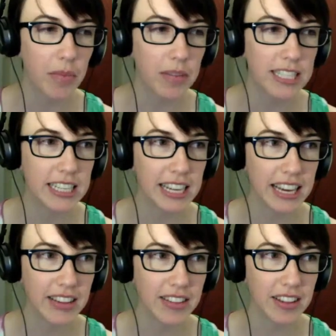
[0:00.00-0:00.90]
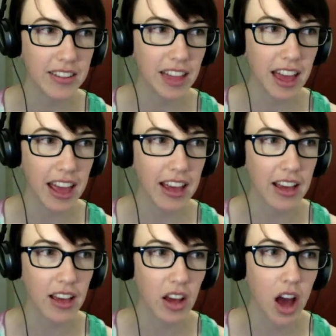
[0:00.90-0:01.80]
Denise is like,
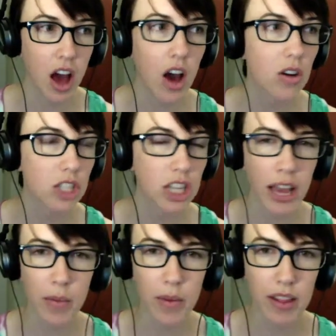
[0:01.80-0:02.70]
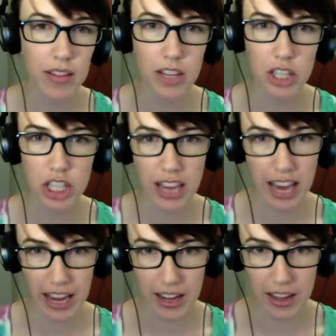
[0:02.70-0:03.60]
oh, she can't win this because she can't
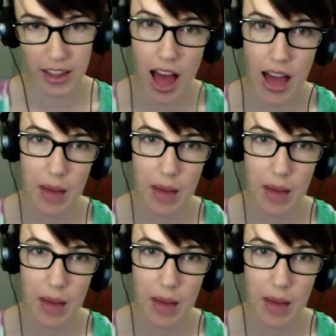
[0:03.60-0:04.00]
climb.